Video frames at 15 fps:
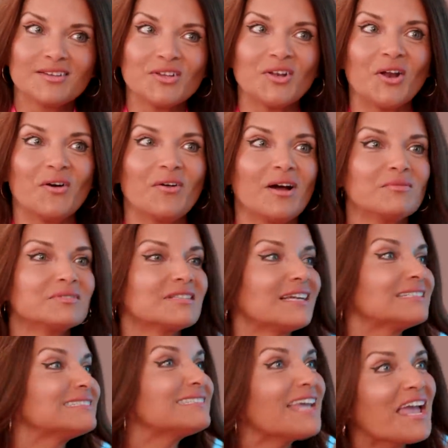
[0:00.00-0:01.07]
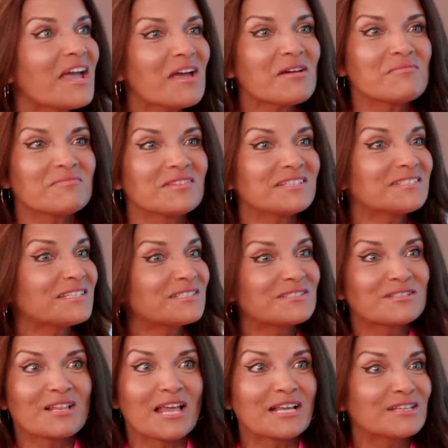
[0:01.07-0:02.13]
you know i was like damn this is
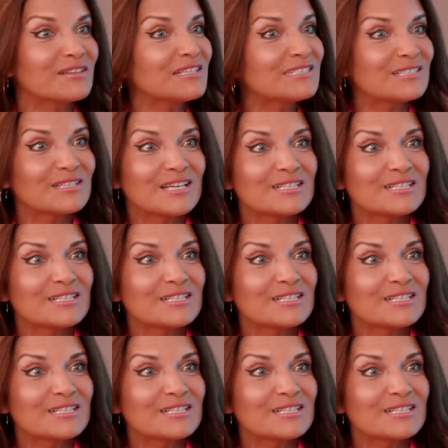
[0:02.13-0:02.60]
like this